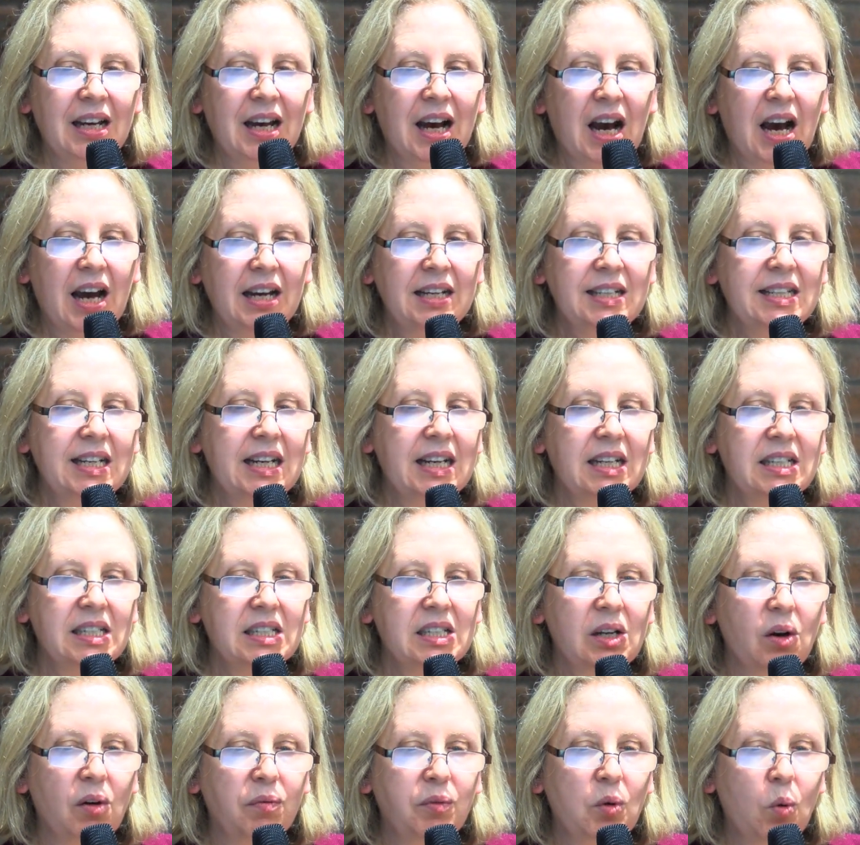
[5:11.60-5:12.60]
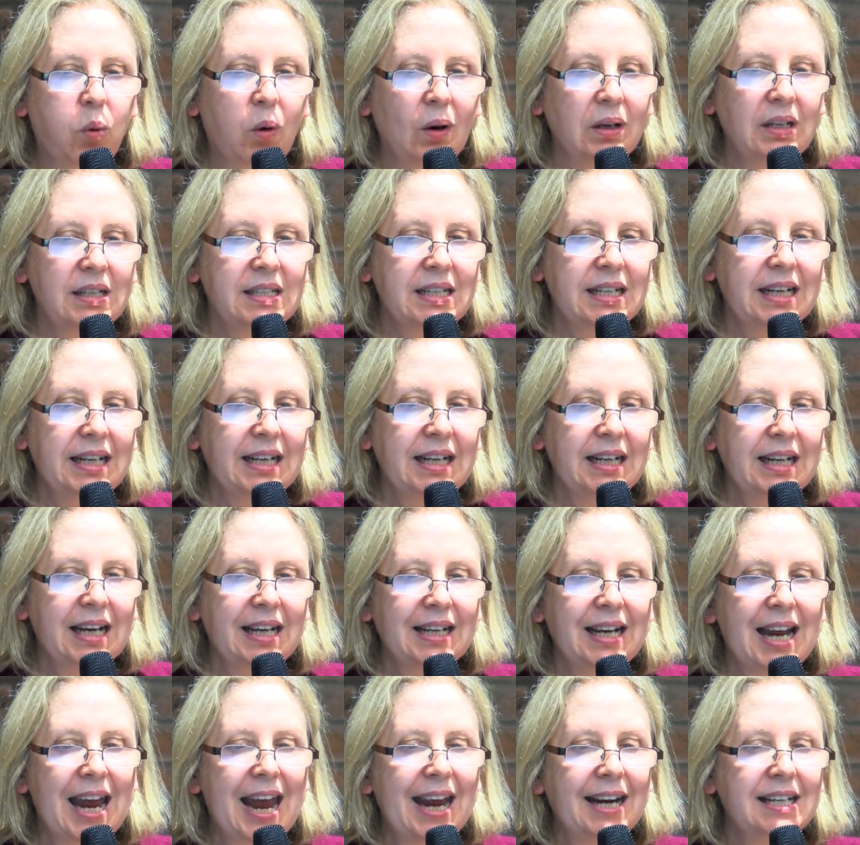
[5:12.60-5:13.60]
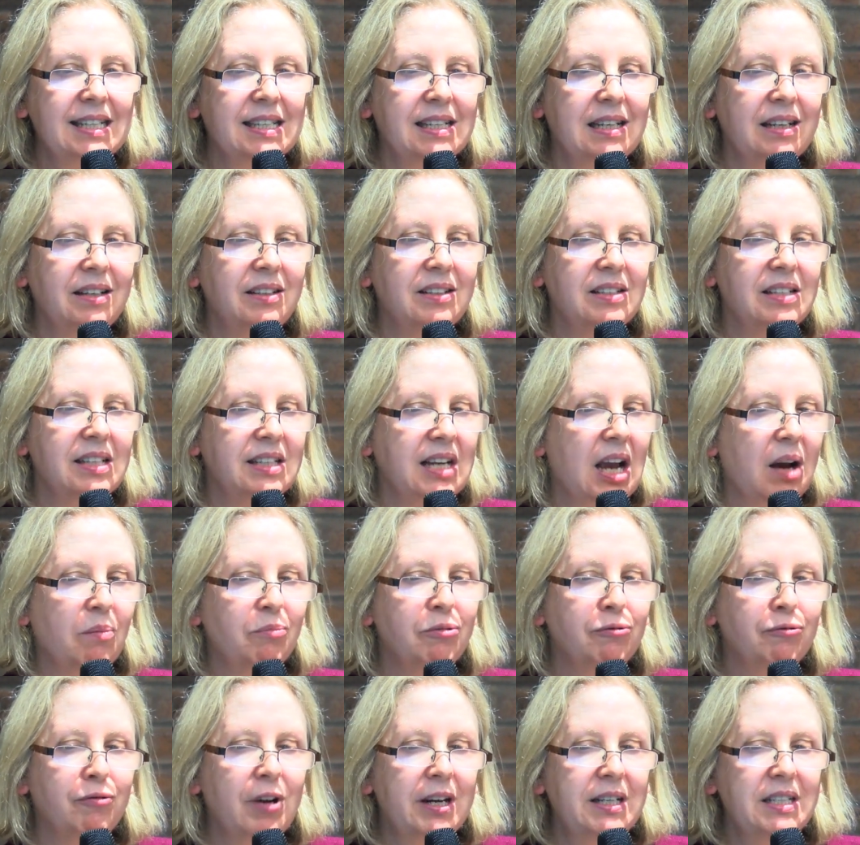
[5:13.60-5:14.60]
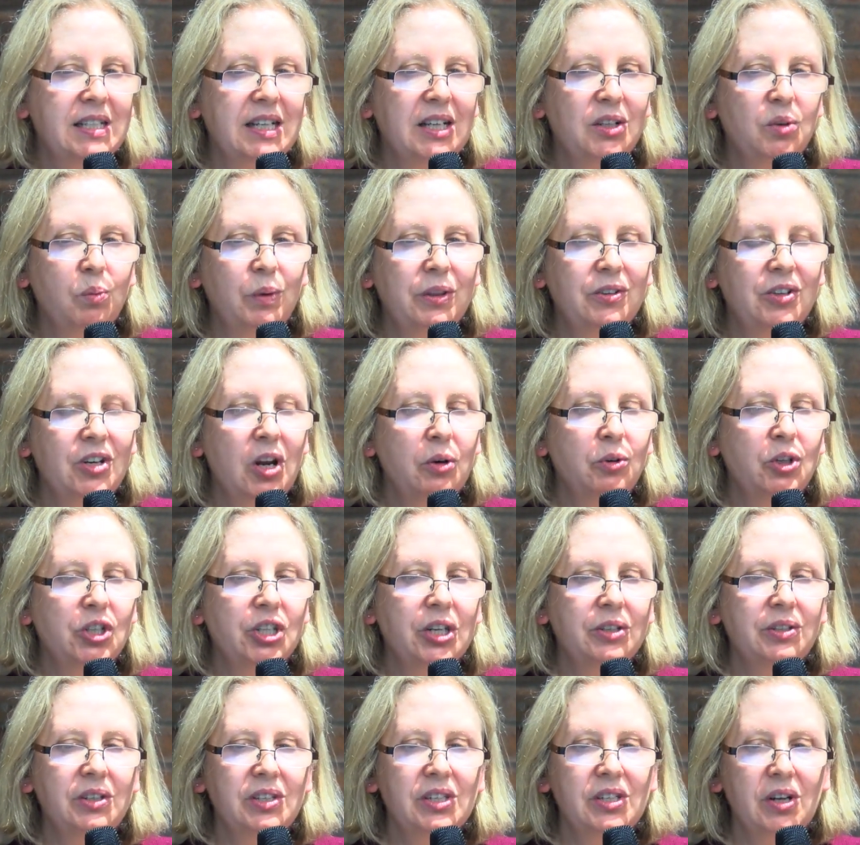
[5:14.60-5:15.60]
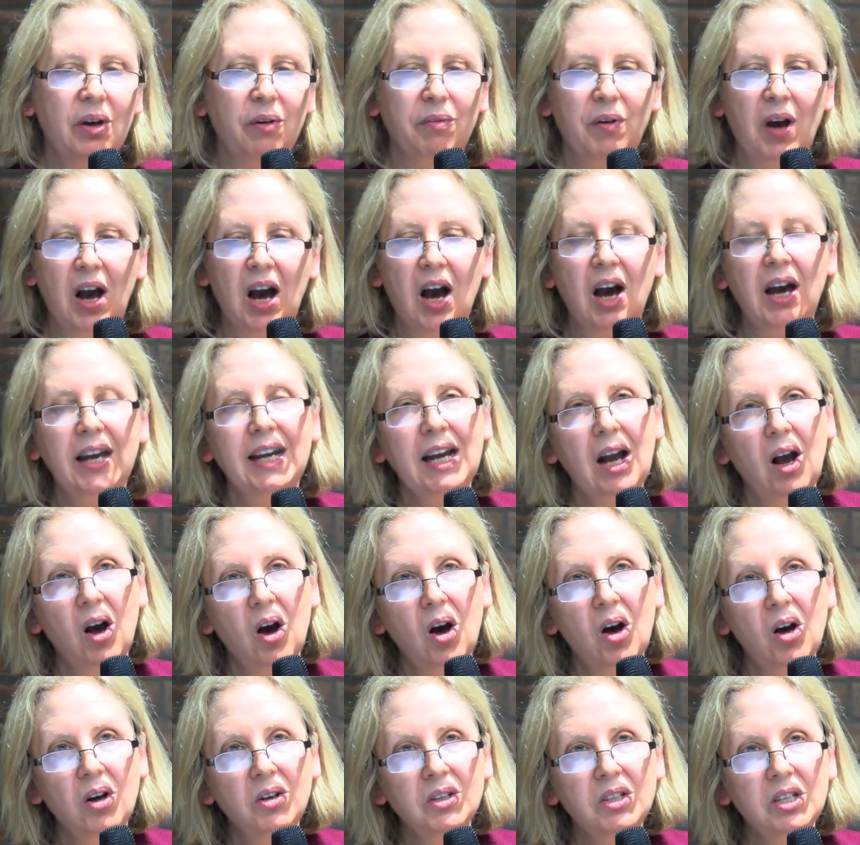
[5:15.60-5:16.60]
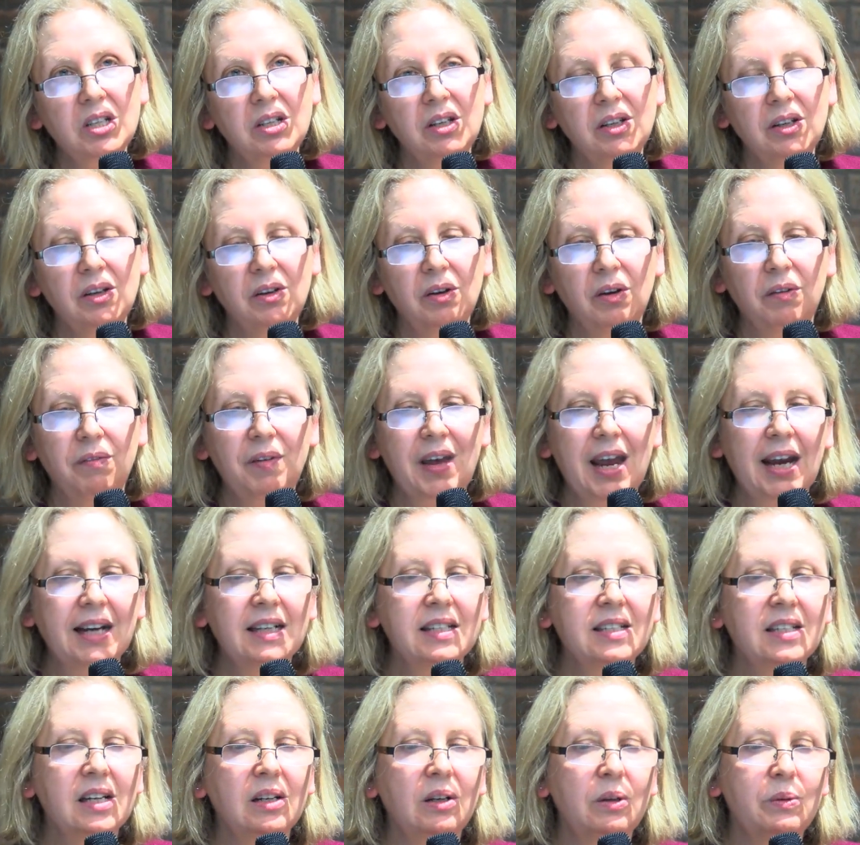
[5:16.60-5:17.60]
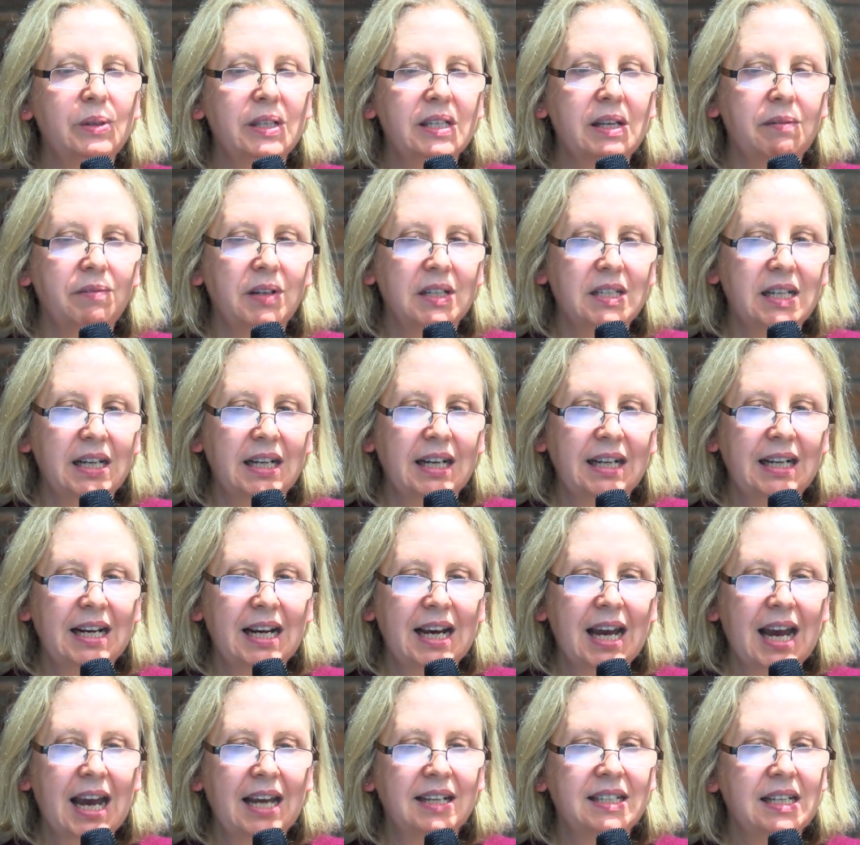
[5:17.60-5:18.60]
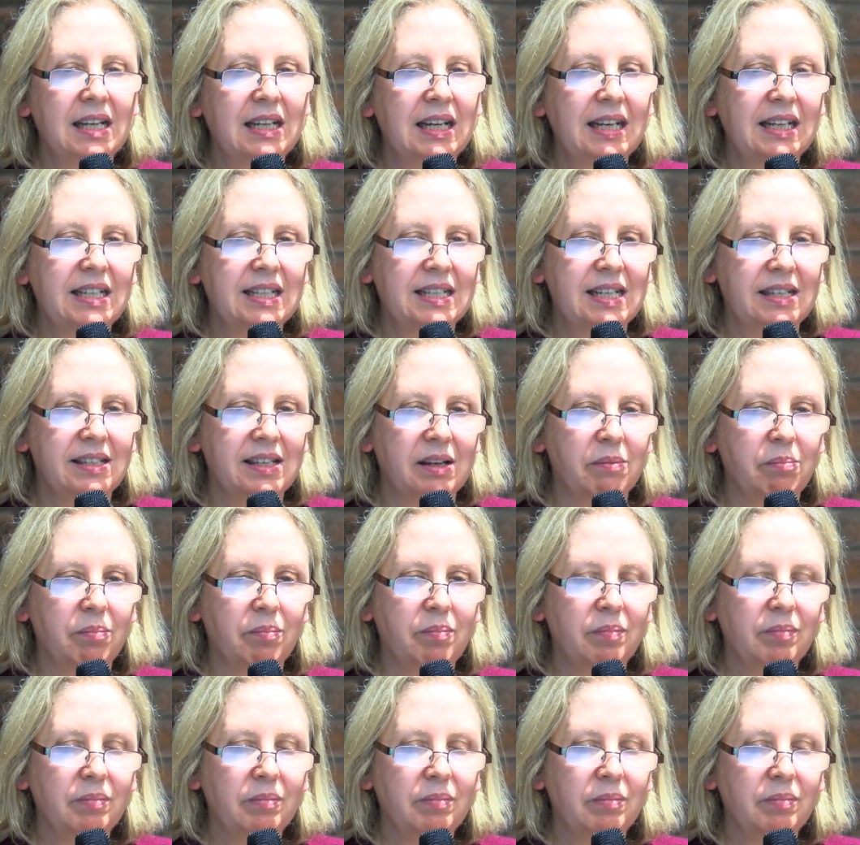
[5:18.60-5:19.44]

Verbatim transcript: Ideas of quality and excellence come freighted with notions of high art, of exclusivity and elitism.